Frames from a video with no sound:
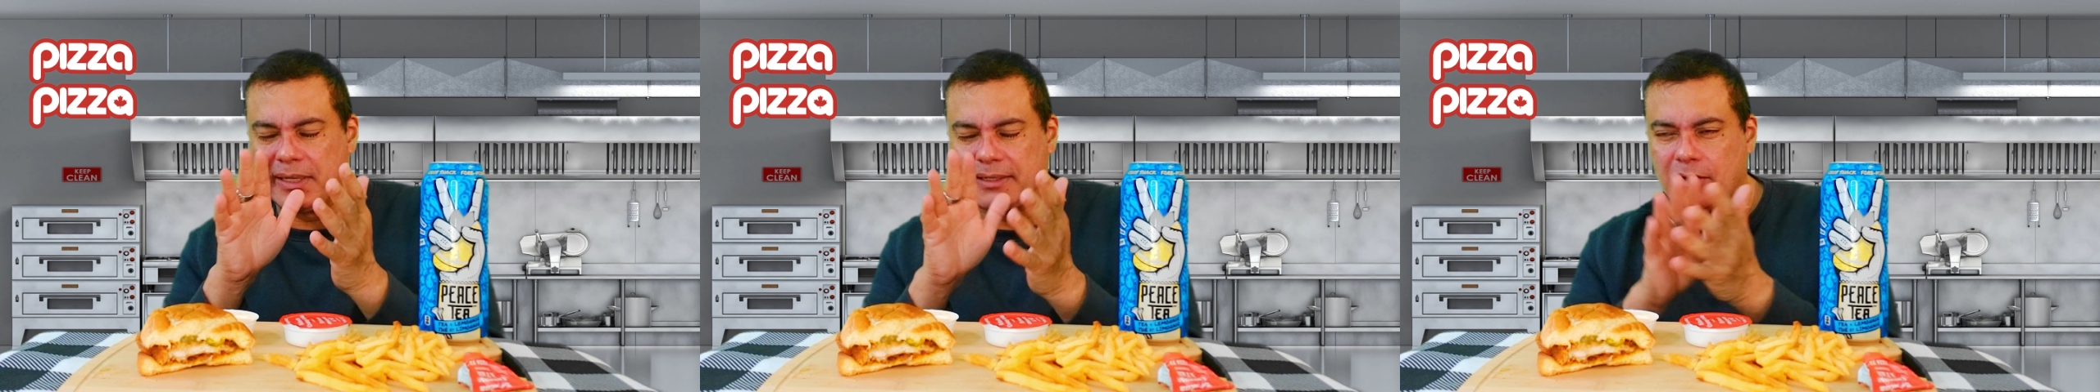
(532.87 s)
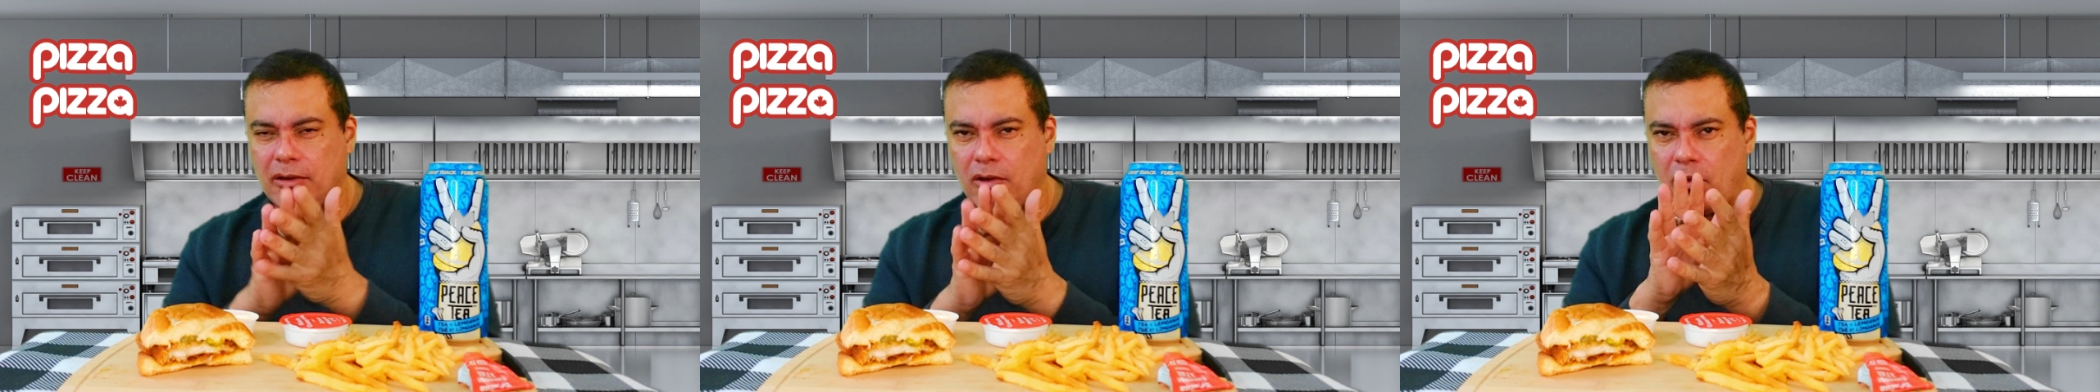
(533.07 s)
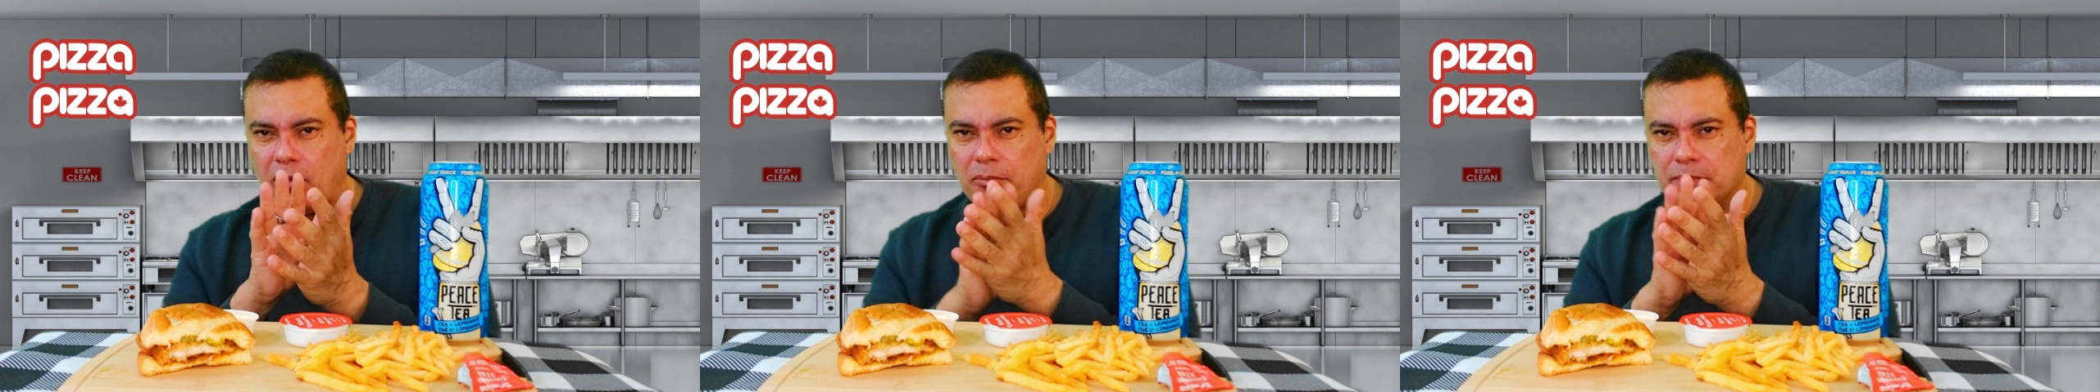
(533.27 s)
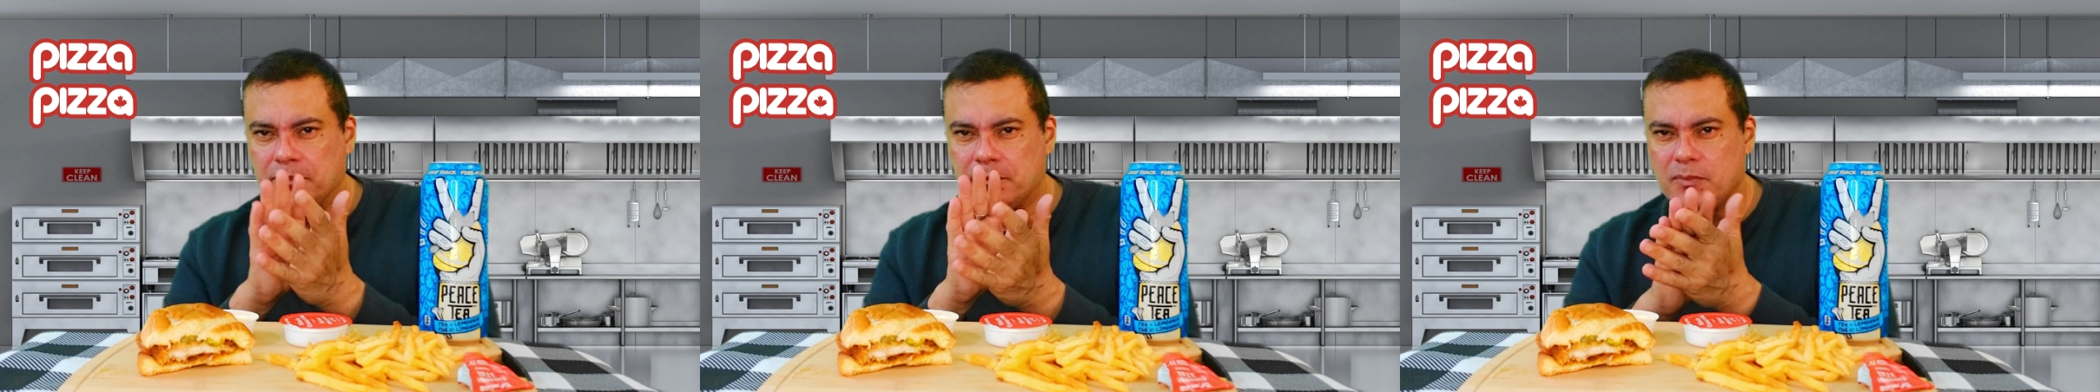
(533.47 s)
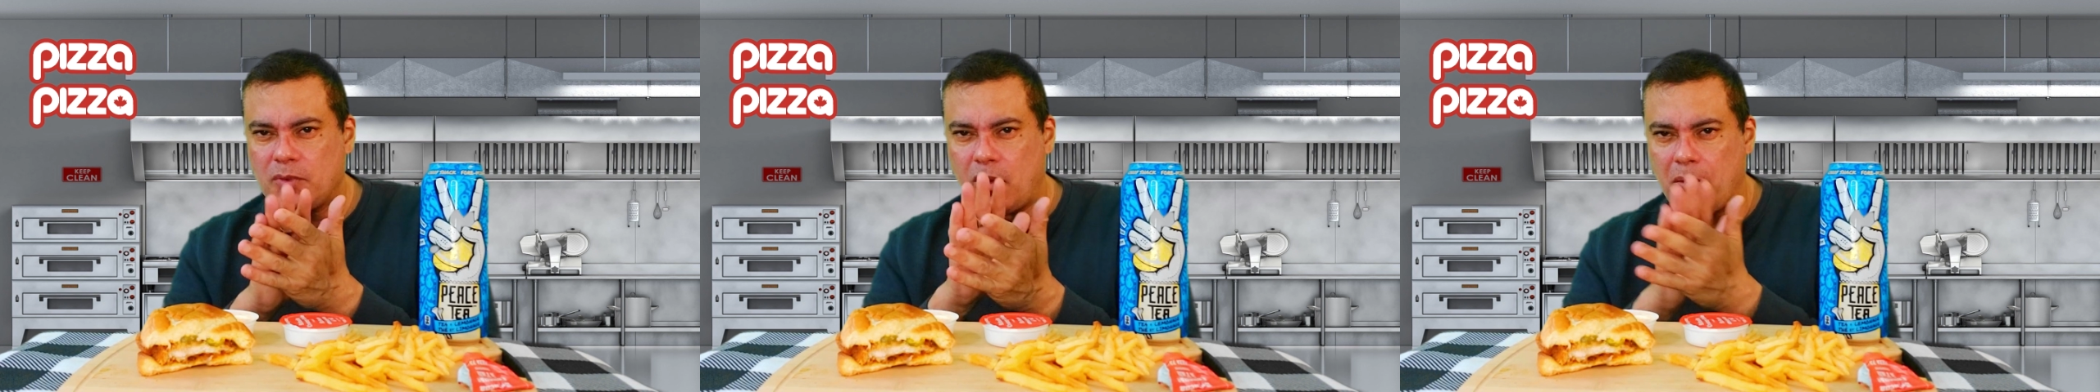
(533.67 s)
like a
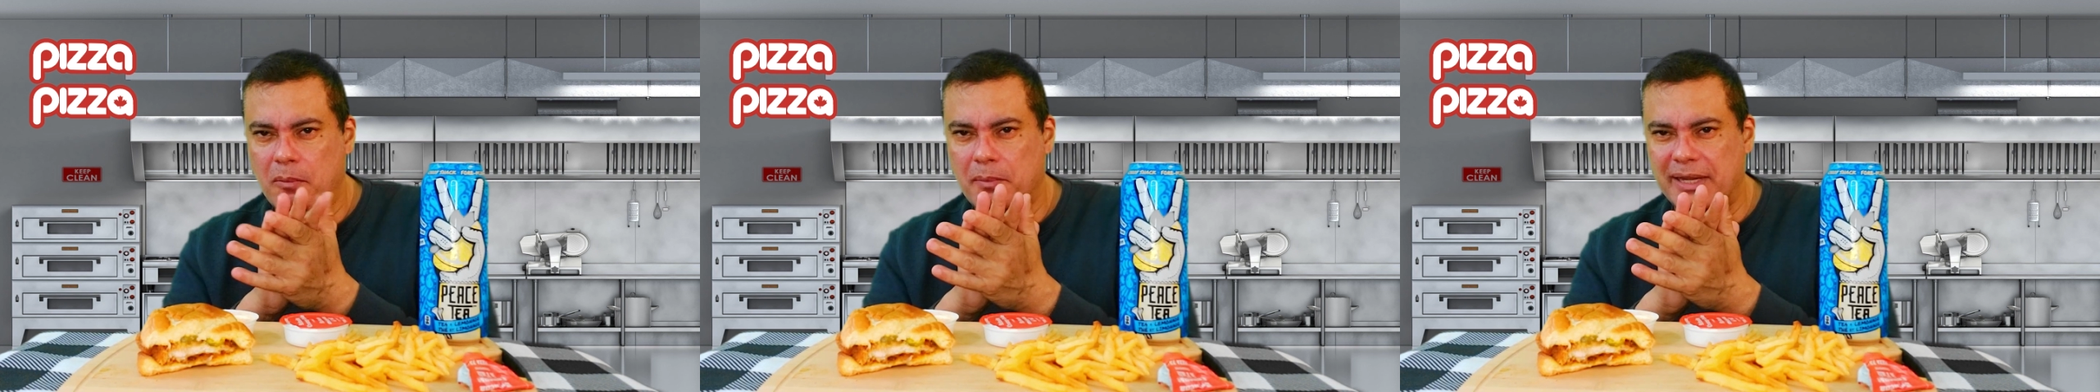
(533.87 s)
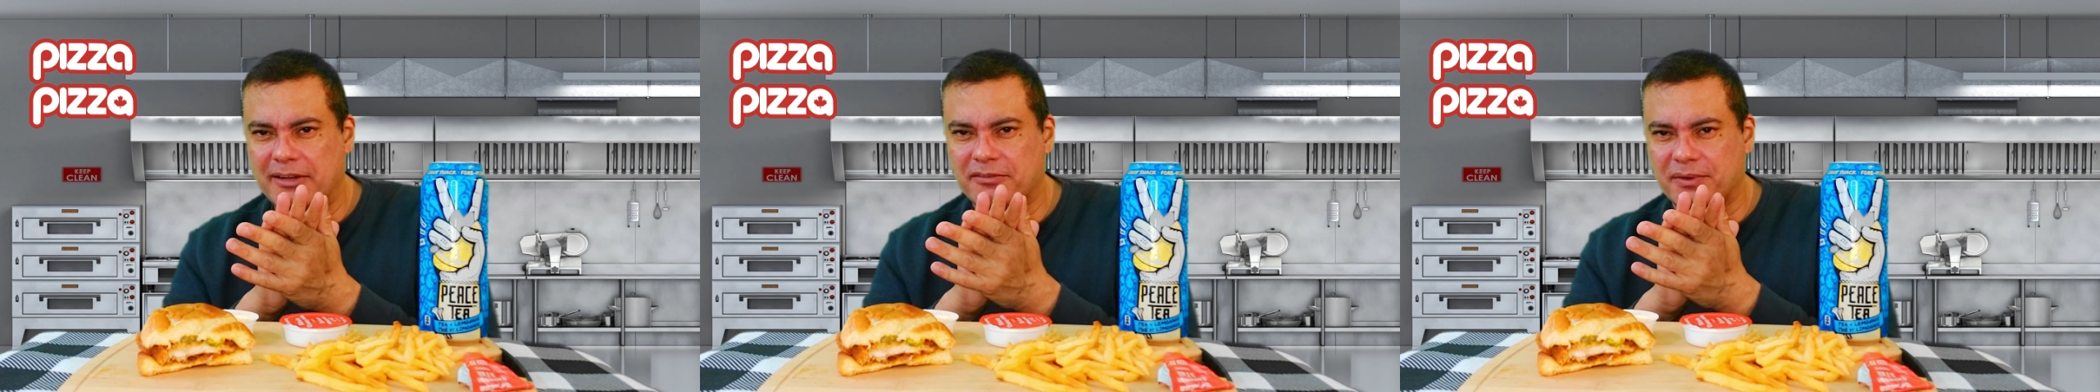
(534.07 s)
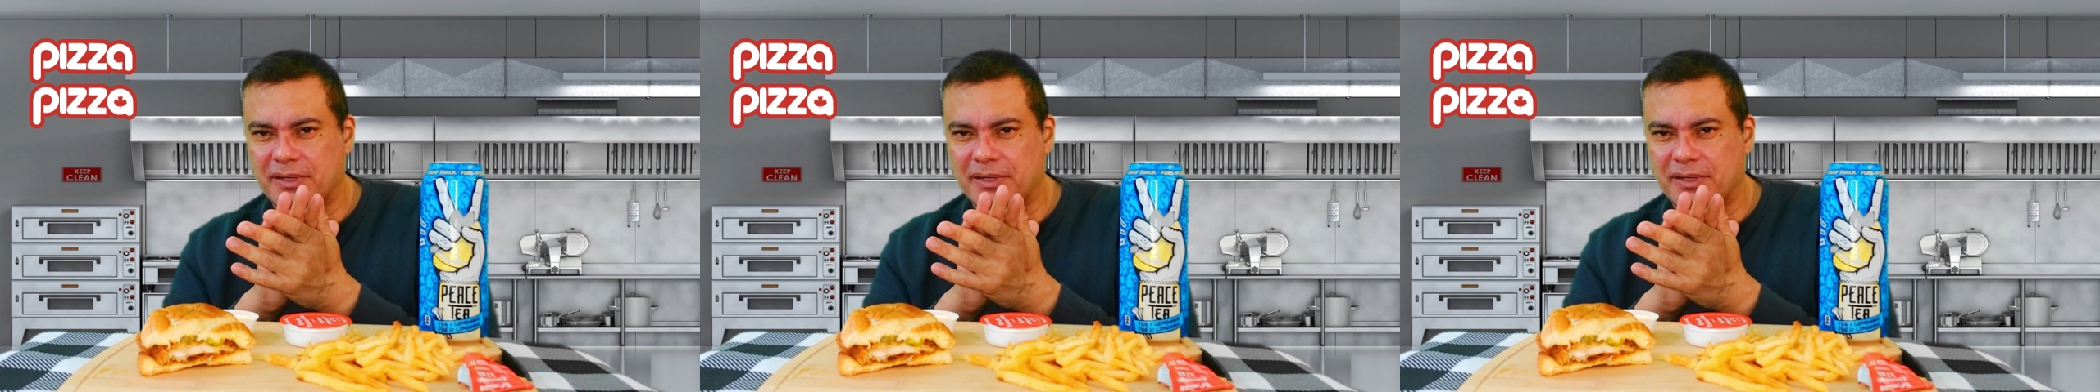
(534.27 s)
homemade